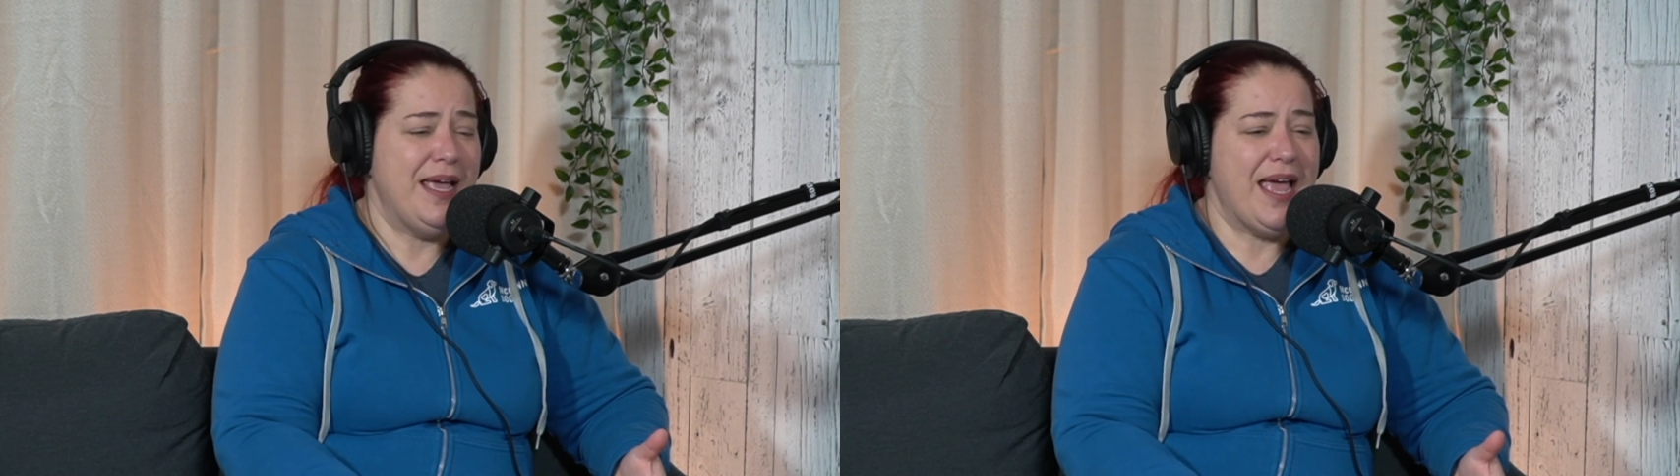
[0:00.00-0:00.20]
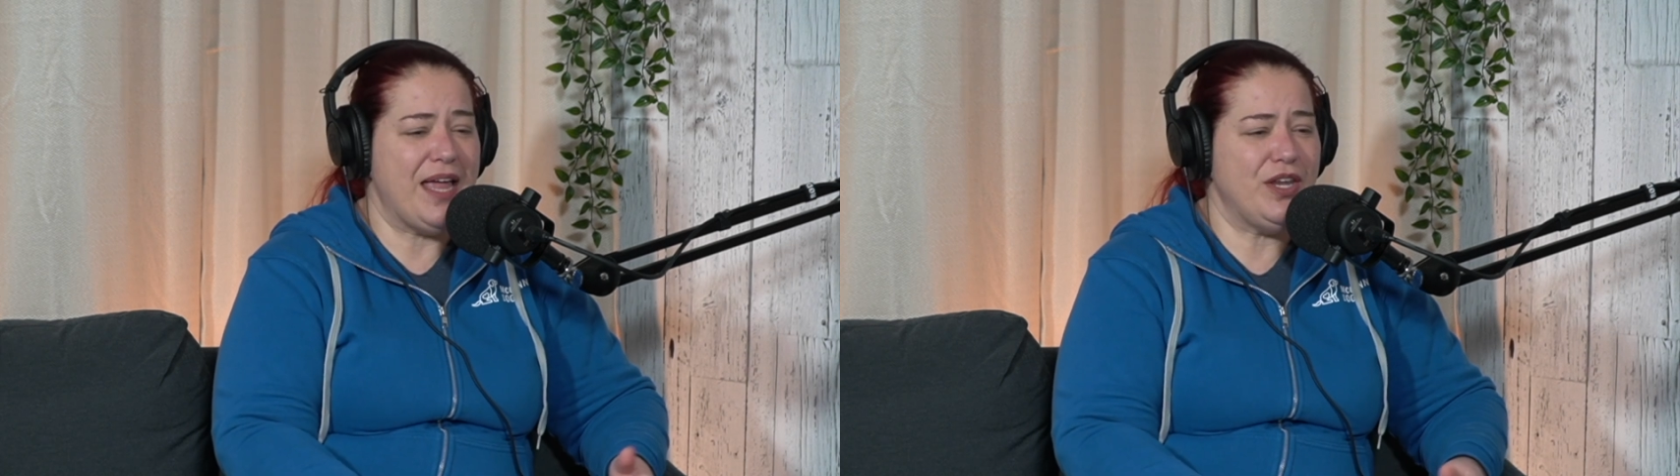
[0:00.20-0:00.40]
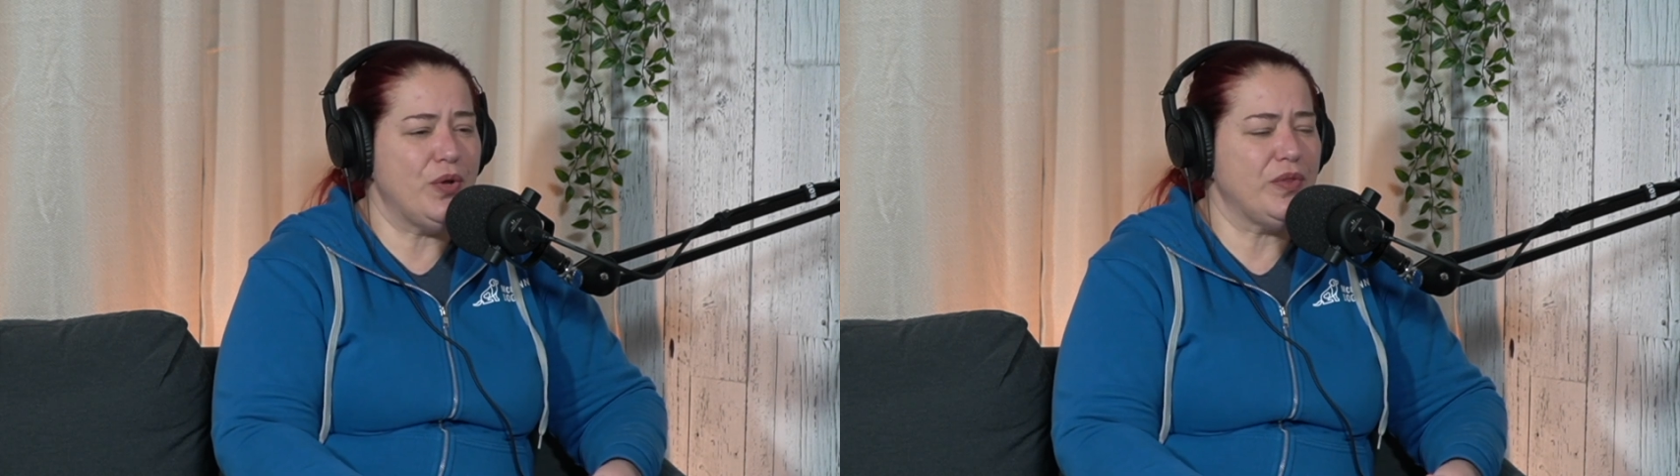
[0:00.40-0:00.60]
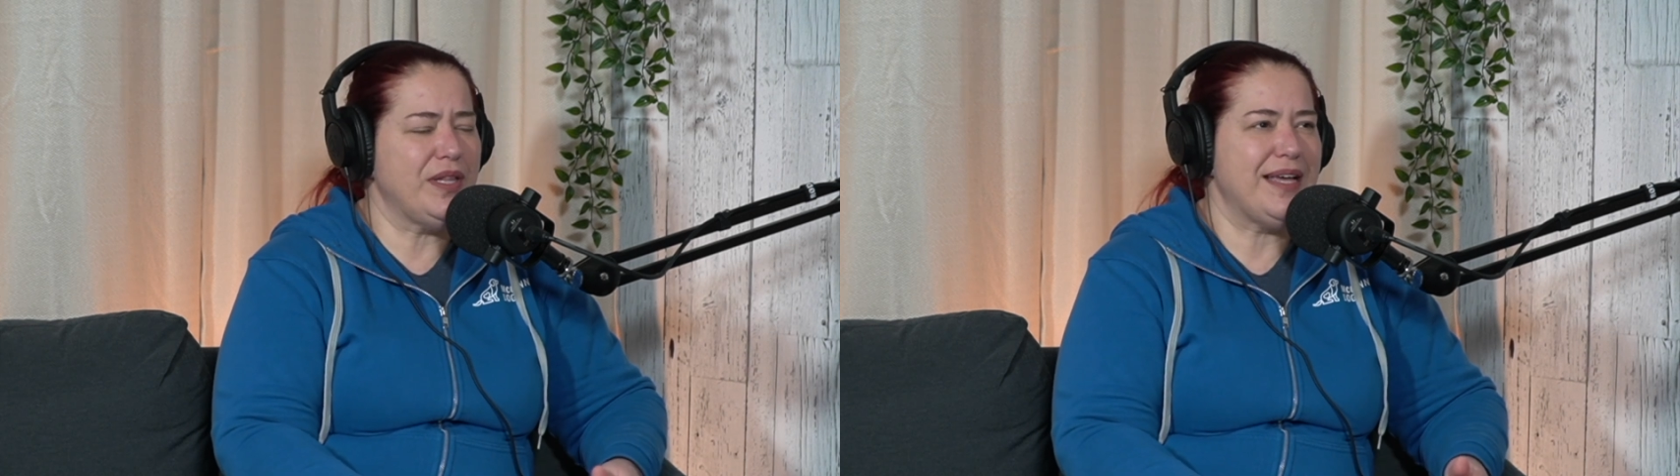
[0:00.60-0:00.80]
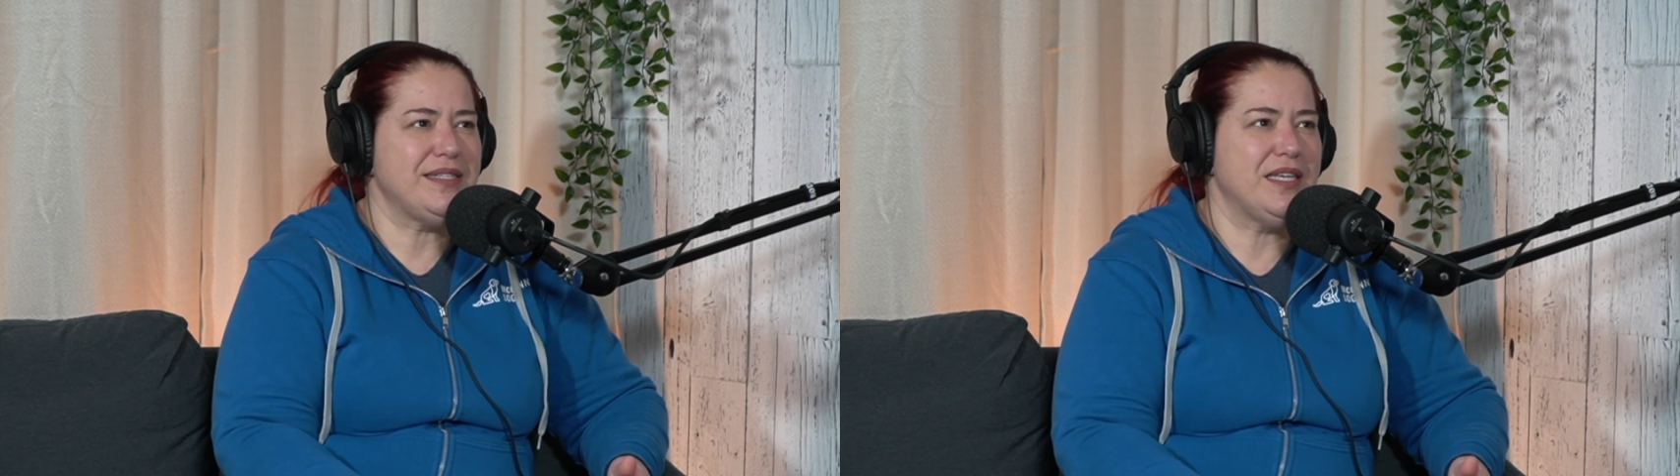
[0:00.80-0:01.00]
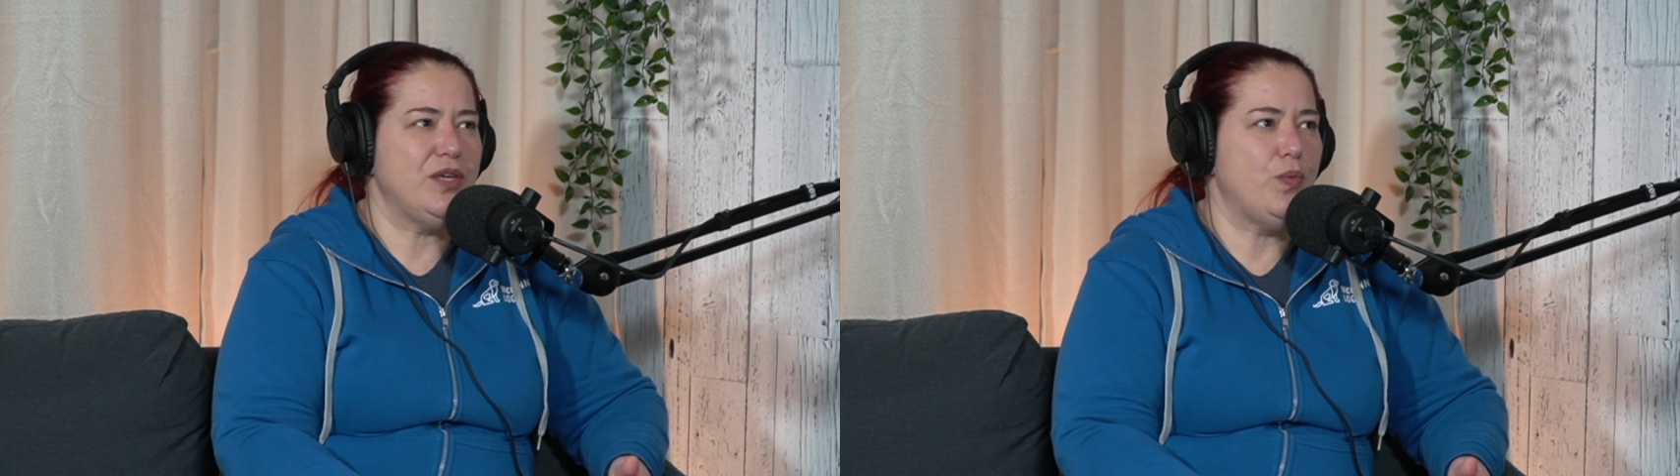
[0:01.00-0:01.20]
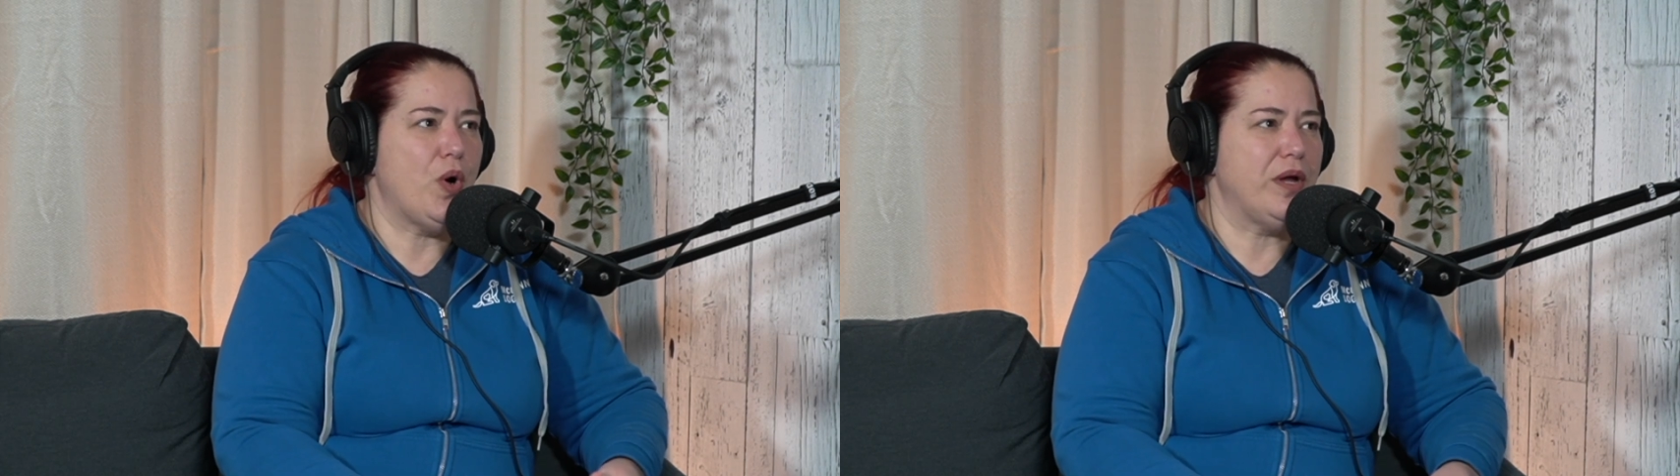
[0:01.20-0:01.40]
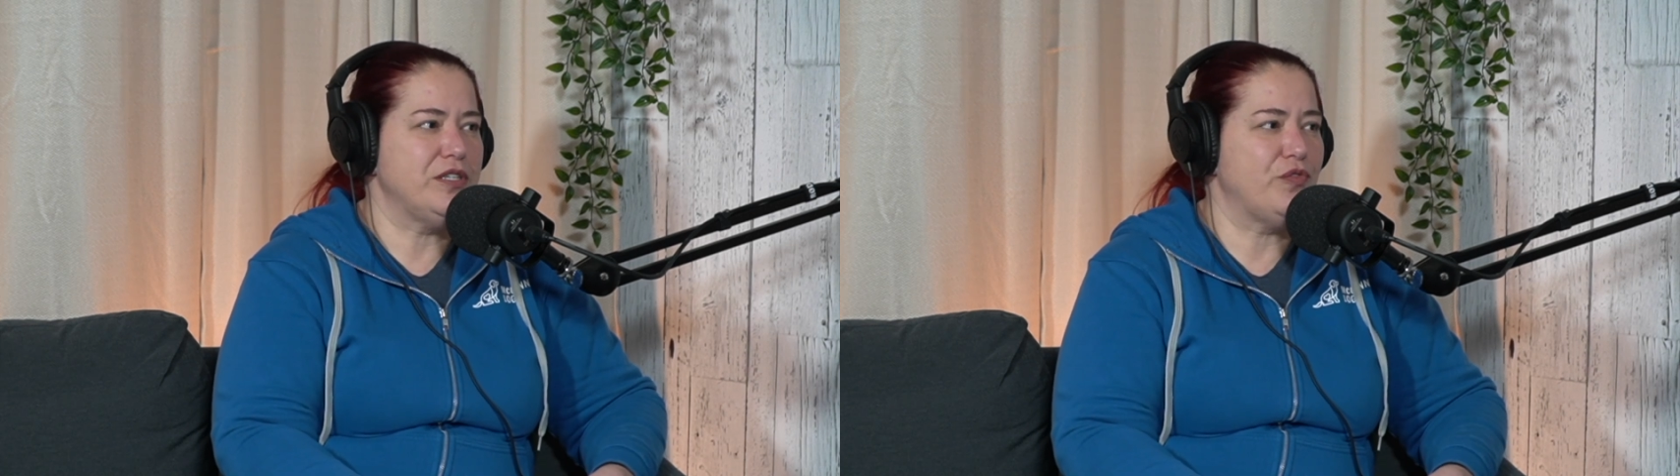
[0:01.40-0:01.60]
And, the last thing you
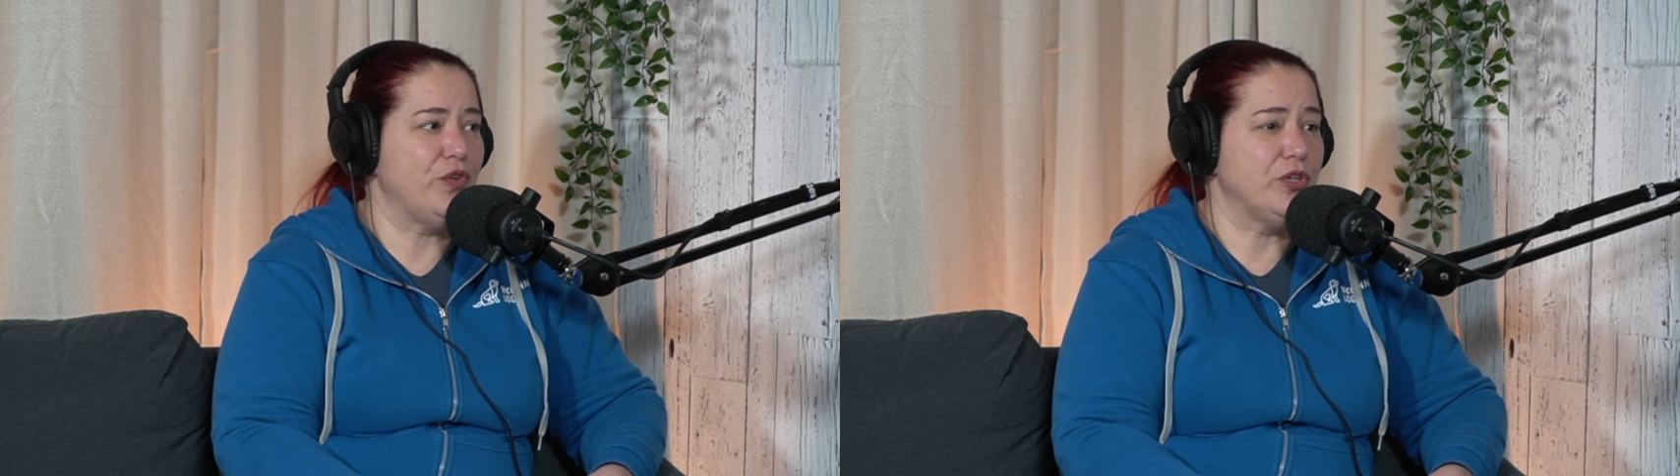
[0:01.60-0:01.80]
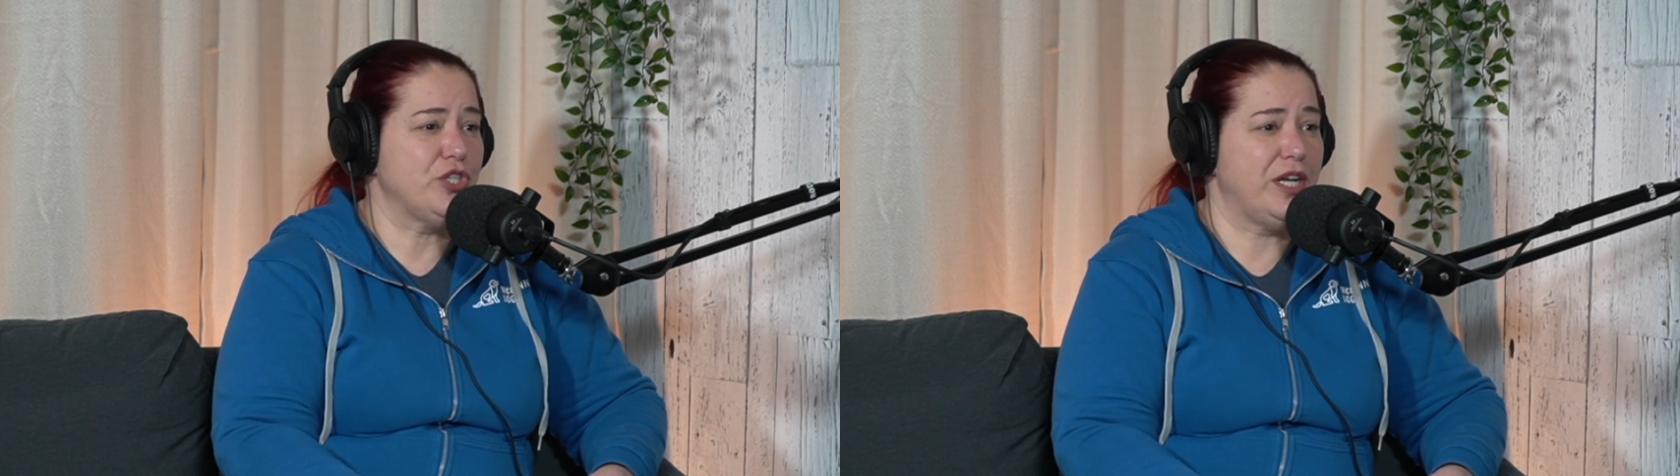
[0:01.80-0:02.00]
want is for your